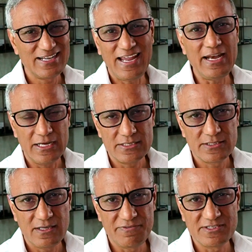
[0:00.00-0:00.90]
in it,
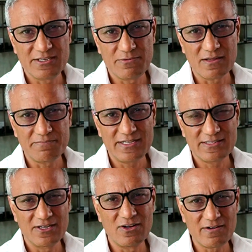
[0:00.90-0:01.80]
if you see what I mean.
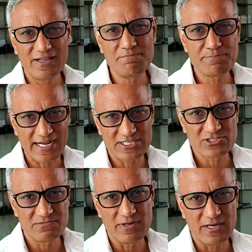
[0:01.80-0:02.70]
They're not
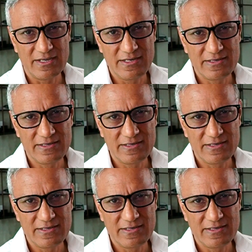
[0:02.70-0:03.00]
impassioned by it.